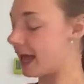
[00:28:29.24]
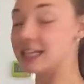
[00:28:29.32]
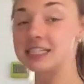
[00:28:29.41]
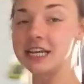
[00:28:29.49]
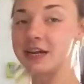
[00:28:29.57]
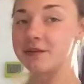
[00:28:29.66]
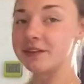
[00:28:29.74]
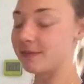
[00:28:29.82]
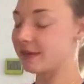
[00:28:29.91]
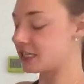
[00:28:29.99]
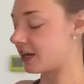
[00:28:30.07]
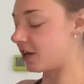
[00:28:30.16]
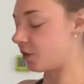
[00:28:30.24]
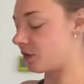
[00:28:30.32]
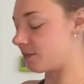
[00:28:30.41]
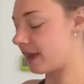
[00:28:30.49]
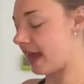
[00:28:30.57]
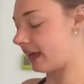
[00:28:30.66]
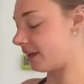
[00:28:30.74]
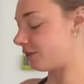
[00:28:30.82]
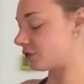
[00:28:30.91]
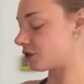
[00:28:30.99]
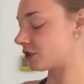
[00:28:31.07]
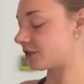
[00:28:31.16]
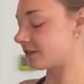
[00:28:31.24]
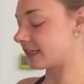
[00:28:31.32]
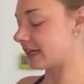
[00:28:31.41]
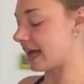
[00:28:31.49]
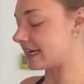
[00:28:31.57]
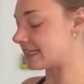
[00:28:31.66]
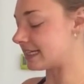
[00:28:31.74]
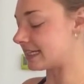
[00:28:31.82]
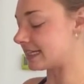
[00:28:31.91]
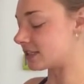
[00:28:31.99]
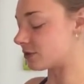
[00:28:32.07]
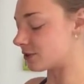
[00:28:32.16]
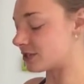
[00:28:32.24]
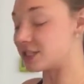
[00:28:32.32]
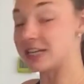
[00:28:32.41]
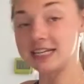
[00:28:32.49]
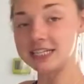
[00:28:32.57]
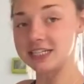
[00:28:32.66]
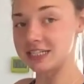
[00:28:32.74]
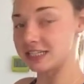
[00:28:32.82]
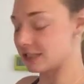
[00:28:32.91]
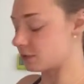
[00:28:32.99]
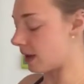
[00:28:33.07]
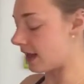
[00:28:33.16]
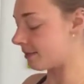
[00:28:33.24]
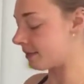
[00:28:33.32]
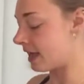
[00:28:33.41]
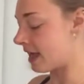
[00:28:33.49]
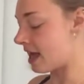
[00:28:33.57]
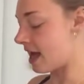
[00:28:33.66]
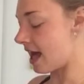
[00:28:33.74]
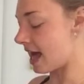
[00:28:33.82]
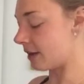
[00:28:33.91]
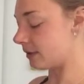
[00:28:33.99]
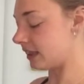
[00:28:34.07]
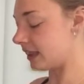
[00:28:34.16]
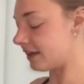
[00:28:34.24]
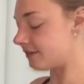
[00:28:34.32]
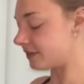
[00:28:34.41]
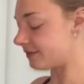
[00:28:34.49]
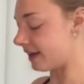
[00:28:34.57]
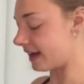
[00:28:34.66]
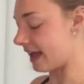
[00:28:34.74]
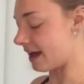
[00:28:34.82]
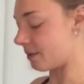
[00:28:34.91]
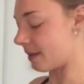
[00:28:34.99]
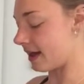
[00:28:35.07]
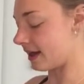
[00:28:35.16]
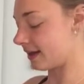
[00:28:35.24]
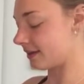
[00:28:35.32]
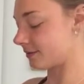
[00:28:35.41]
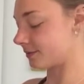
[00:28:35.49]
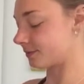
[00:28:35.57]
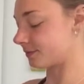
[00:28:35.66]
and share it with me. Share with me any of your serving ideas or suggestions as well. I would love to find out about it.